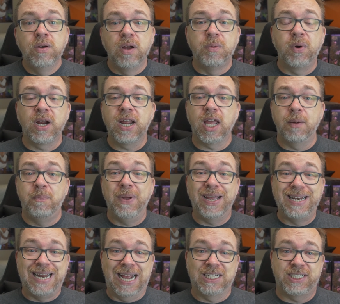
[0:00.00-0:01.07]
and we're going to get a big
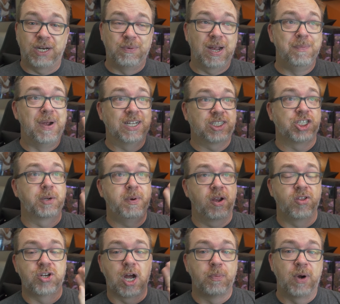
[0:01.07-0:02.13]
nasty red message up here
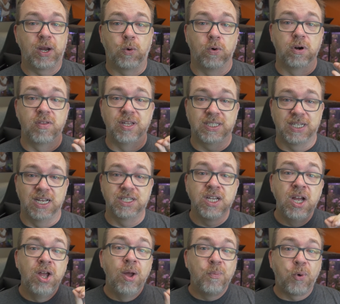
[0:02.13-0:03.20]
in the top right corner that says
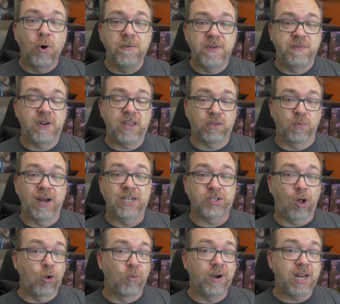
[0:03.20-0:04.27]
port 53 is
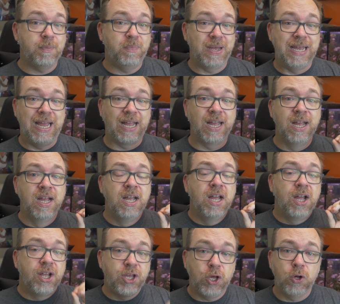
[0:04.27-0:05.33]
already being
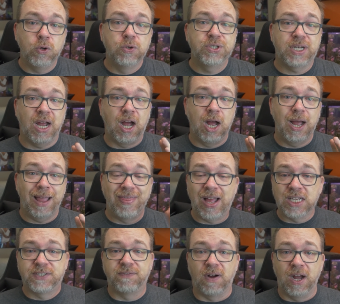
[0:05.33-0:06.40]
used. Uh, and
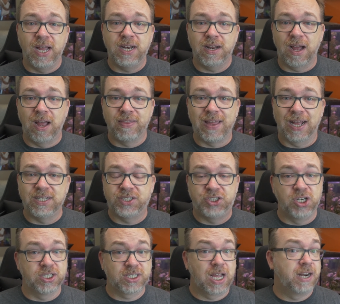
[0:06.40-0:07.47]
that's fine. Uh, that's
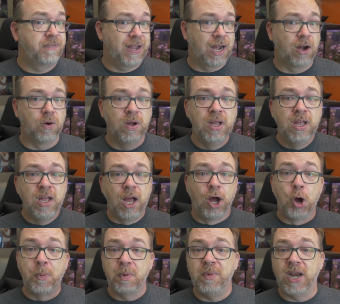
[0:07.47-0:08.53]
just kind of how uh,
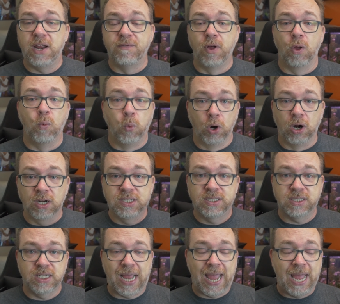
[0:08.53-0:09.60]
Open Media Vault
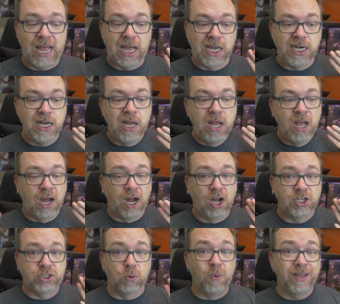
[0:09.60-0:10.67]
works. And
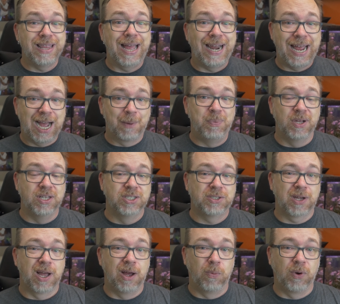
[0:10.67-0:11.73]
uh, so when that happens,
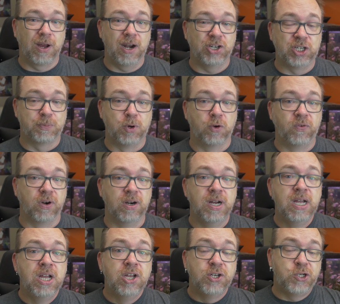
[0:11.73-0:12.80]
uh, we're going to jump over
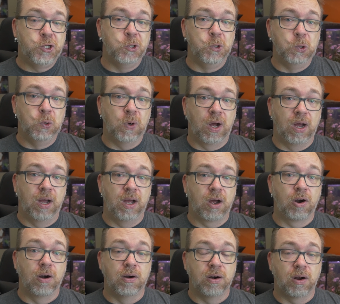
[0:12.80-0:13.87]
to uh,
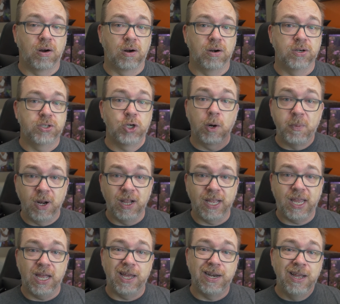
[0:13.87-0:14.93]
our, our terminal
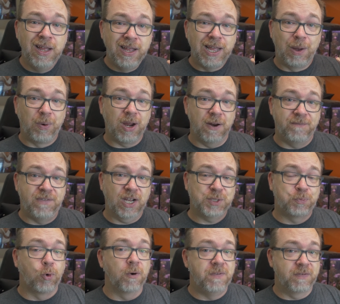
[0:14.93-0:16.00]
again, and we're going to fix
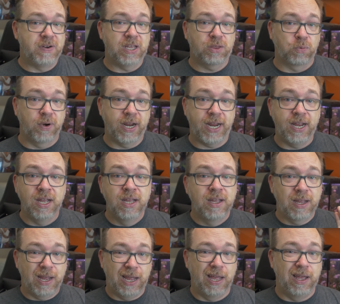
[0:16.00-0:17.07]
port 53
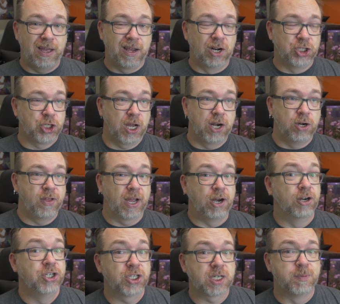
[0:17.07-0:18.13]
and, and, I'll show you how to do that
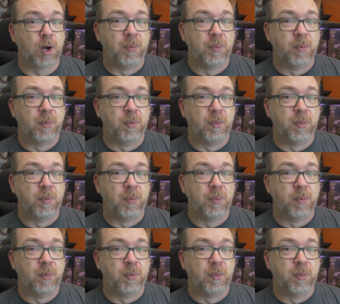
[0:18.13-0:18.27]
here in just a